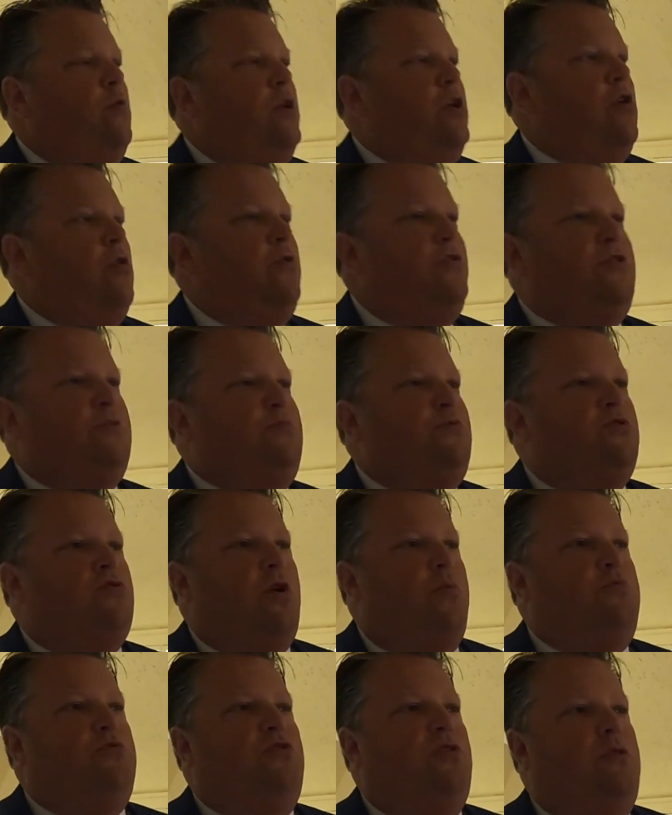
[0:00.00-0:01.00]
your
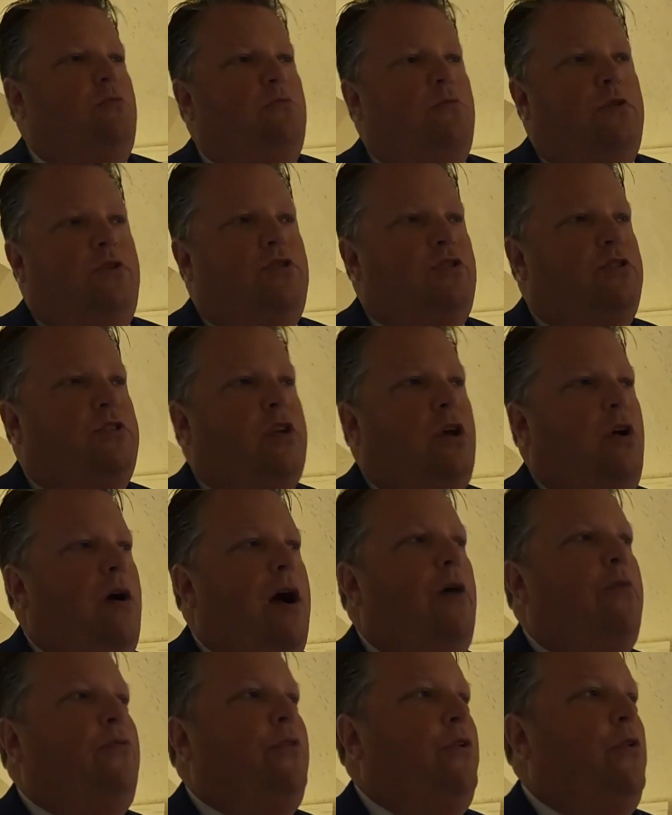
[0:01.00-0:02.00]
subscription would just go
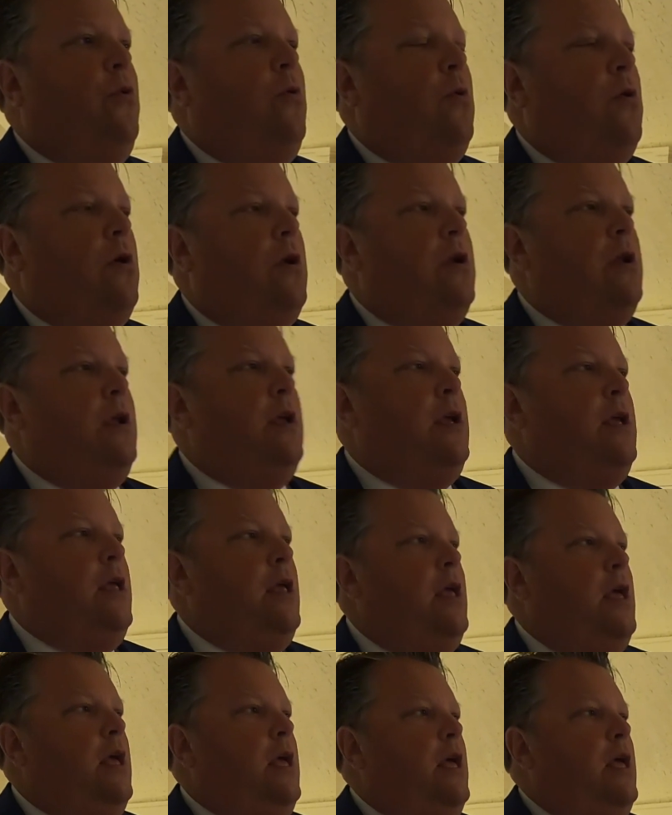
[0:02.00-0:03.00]
out the door.
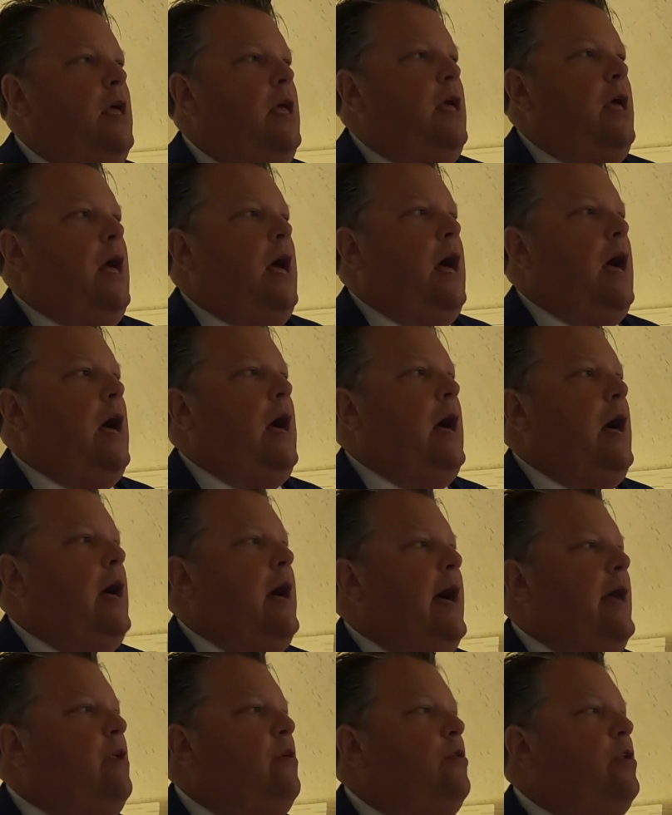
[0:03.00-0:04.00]
Uh,
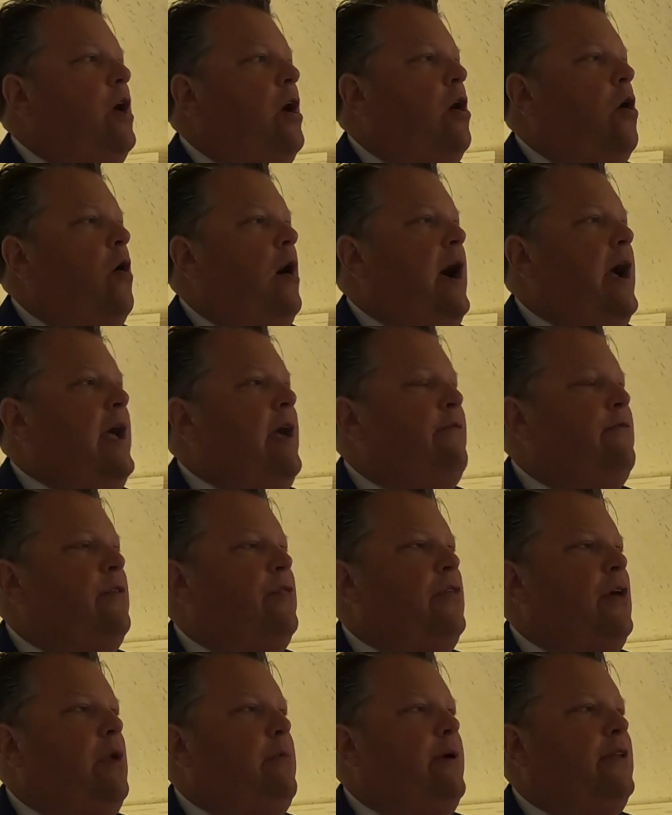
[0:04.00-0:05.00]
I don't know. I
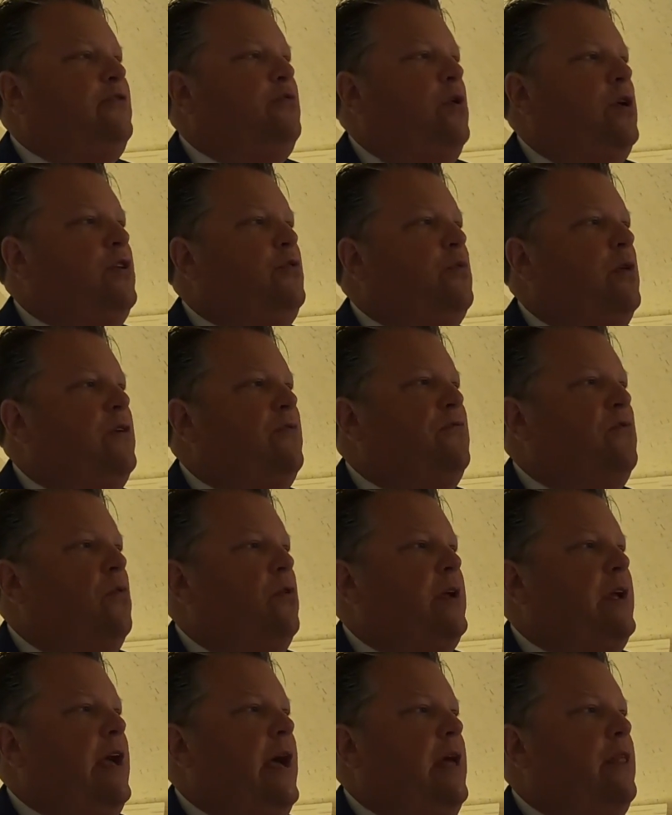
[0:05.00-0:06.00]
haven't thought about
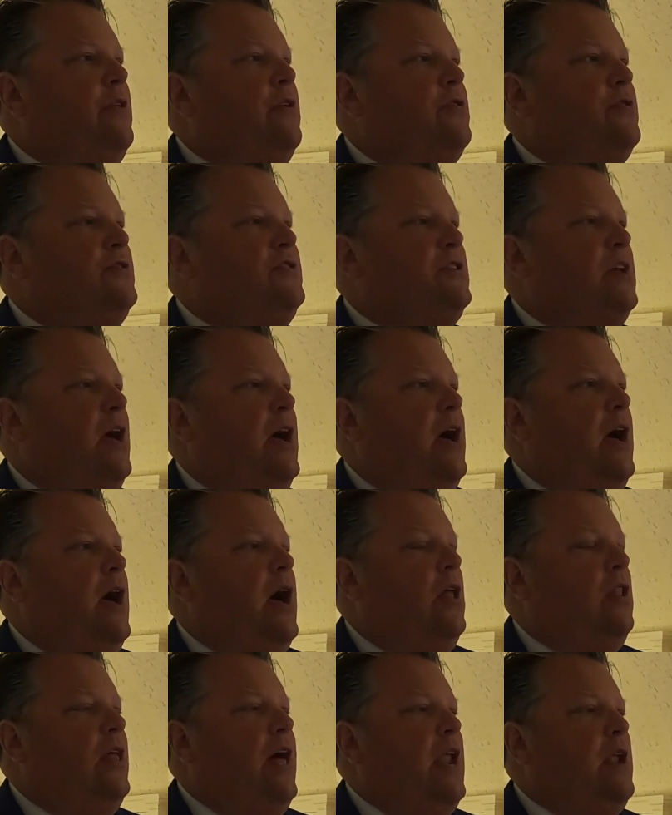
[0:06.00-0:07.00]
2024 yet. There's
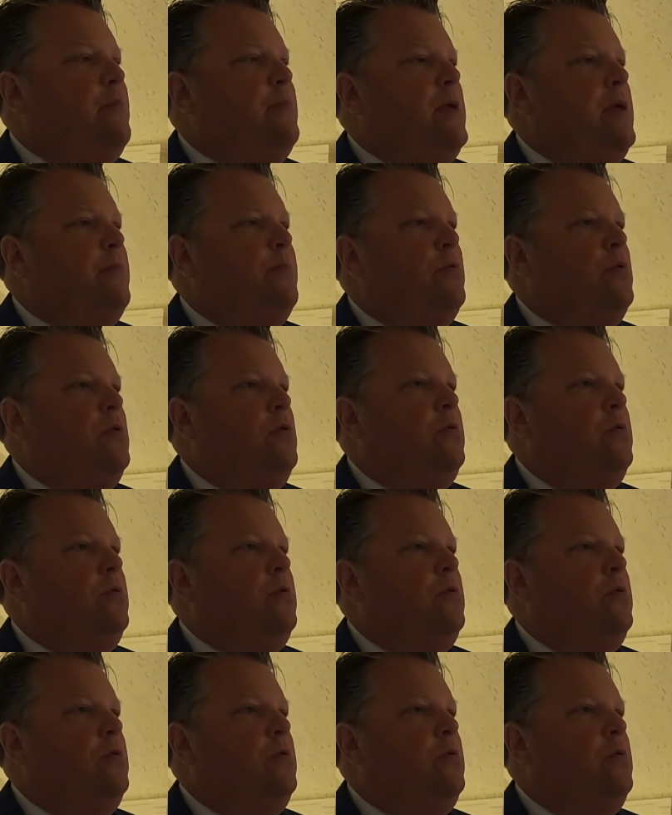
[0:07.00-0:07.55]
uh, a lot of people